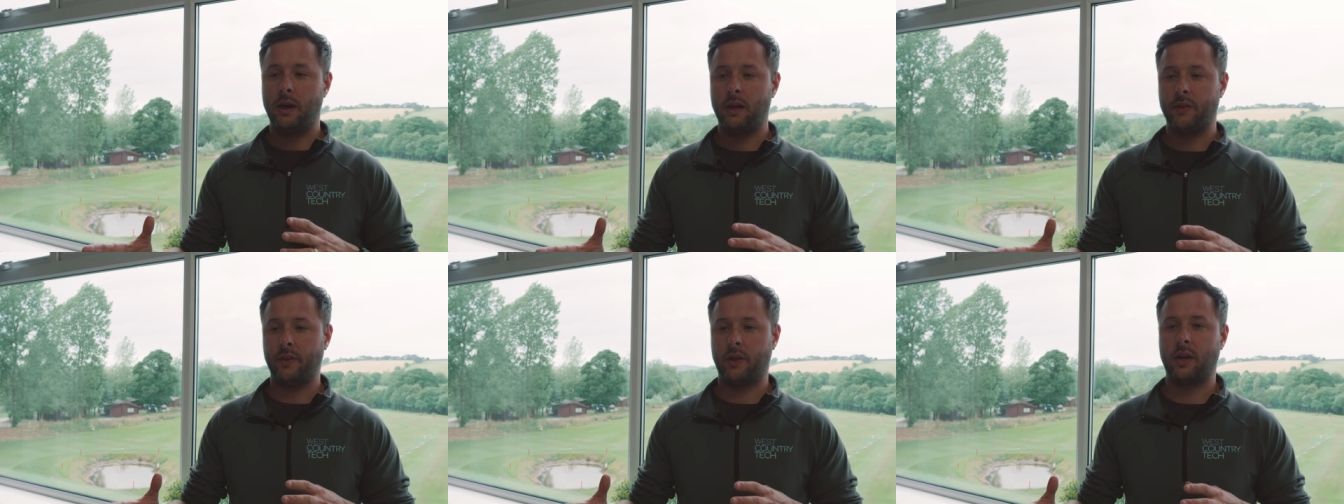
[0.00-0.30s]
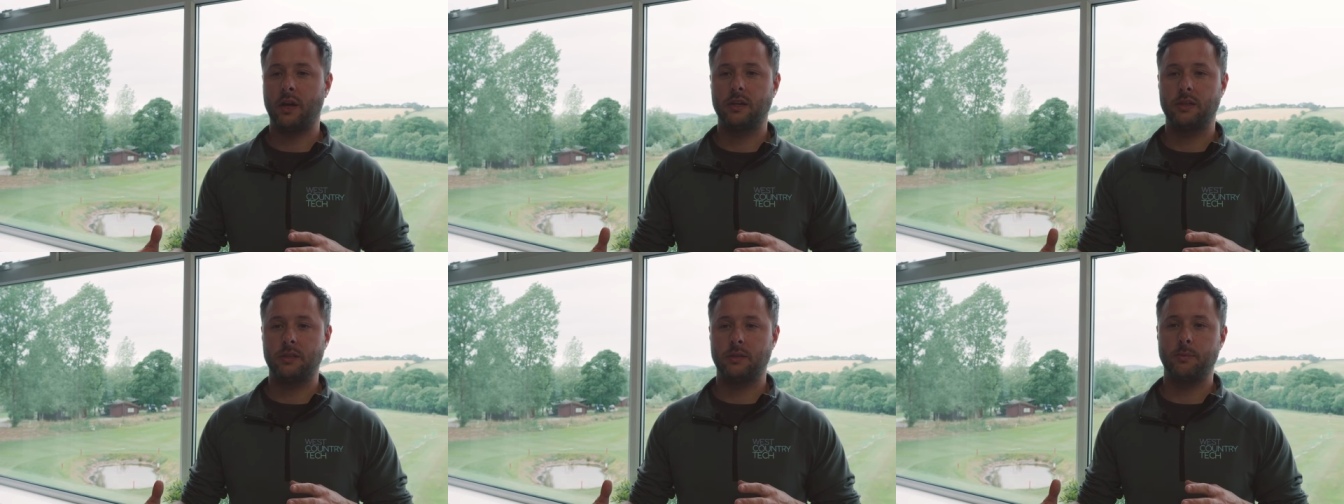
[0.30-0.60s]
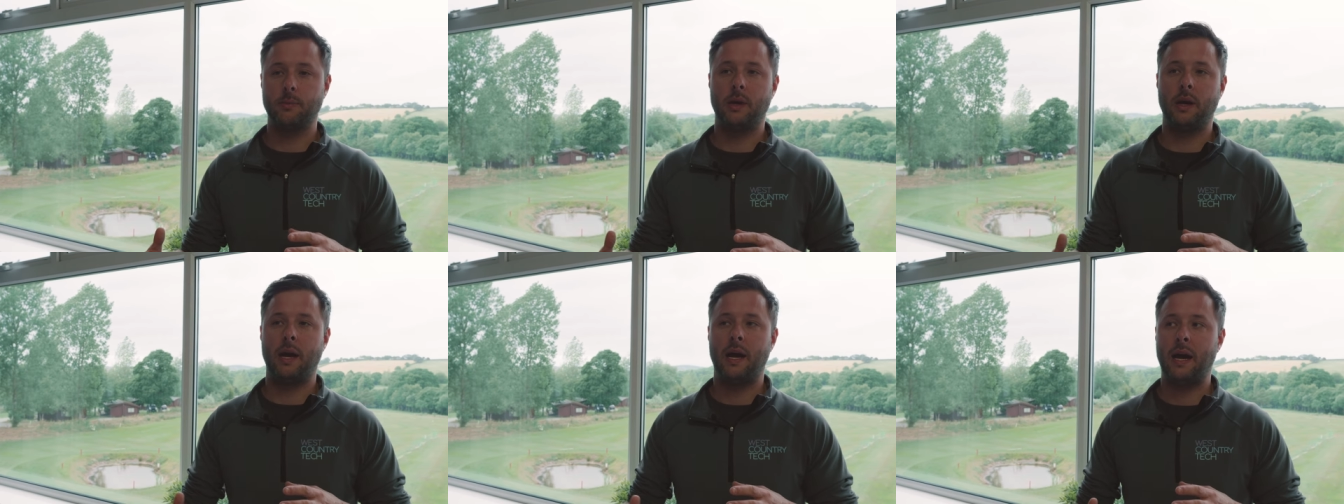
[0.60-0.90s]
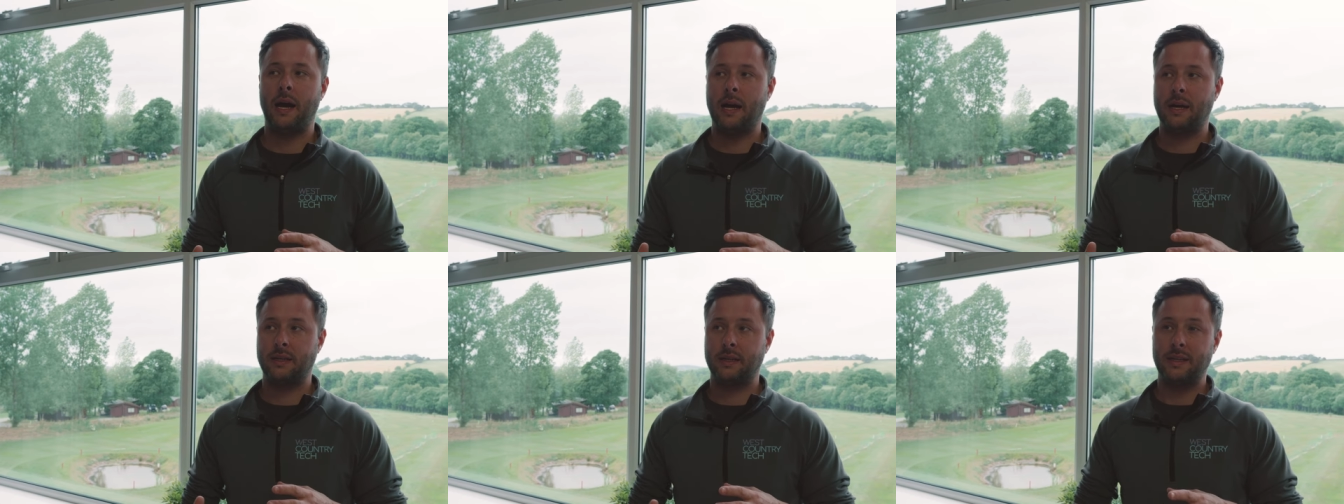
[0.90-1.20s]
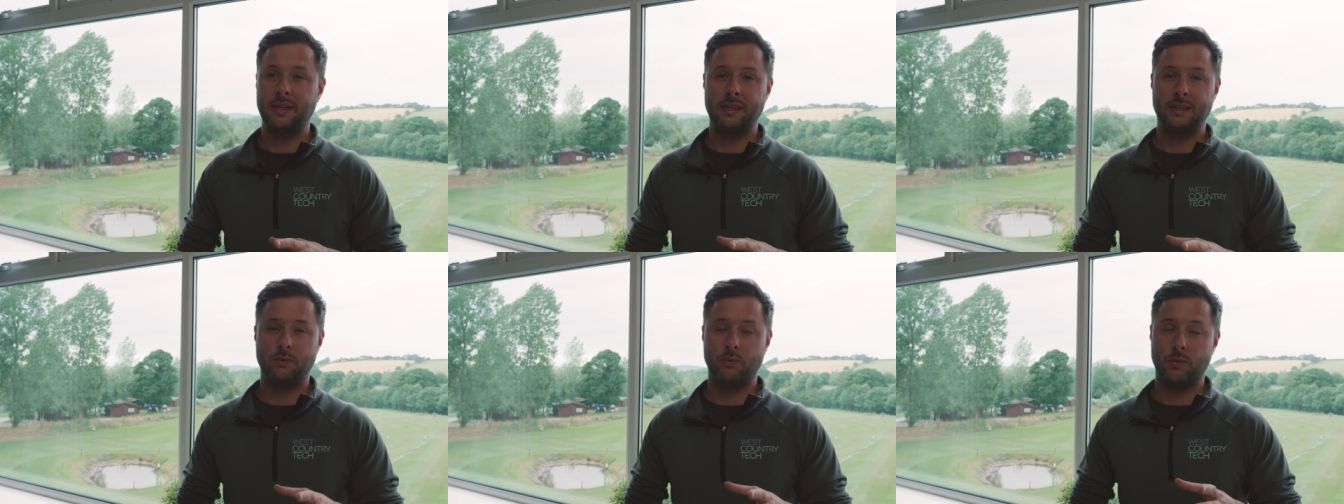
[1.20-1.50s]
Uh, the customer had,
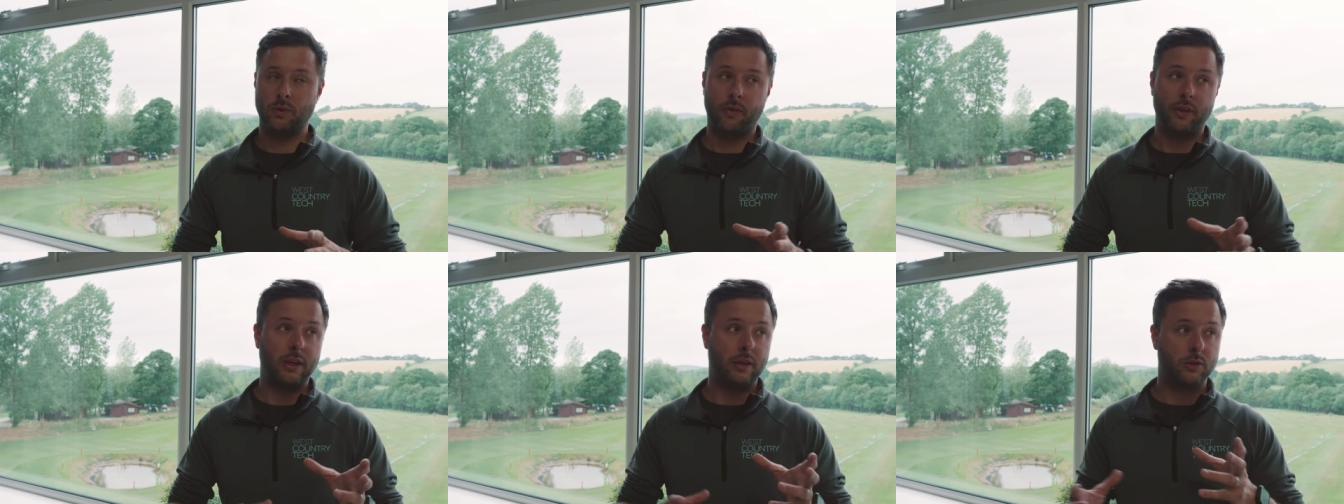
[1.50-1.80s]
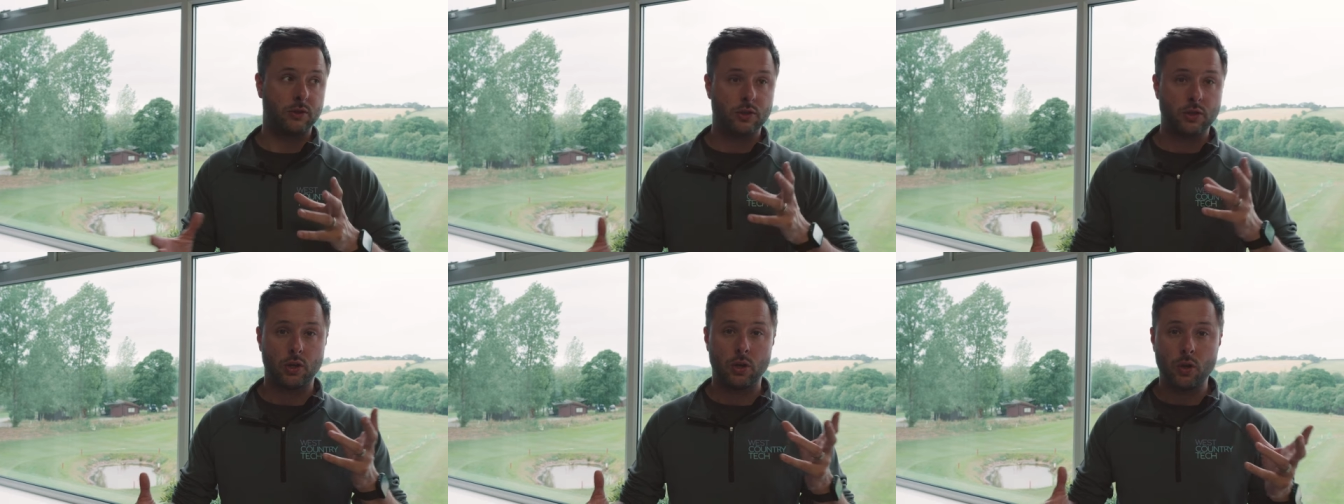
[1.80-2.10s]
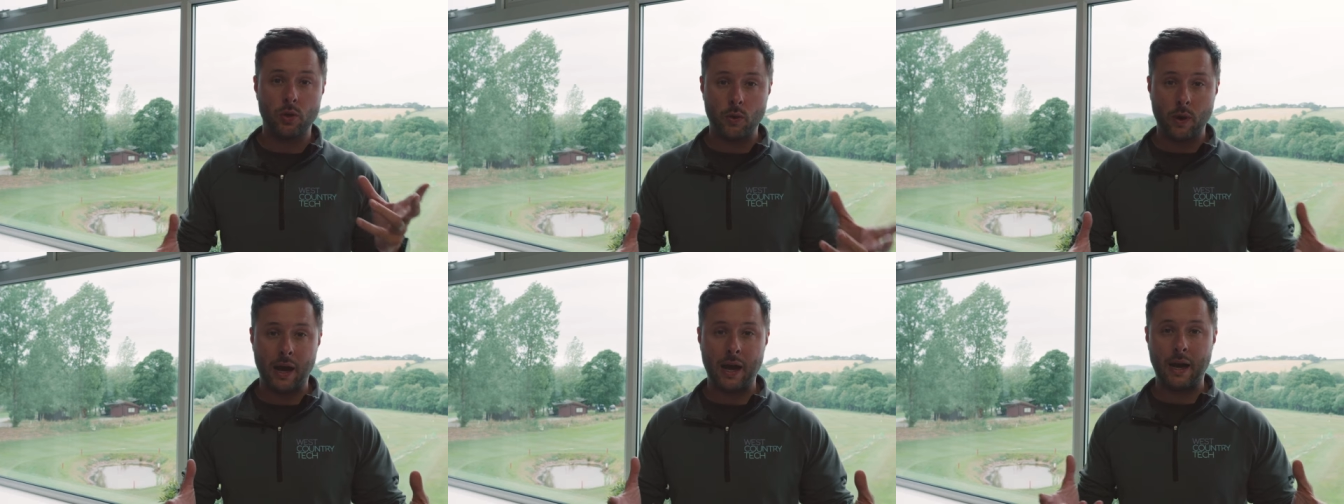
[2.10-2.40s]
an, well, I think there's two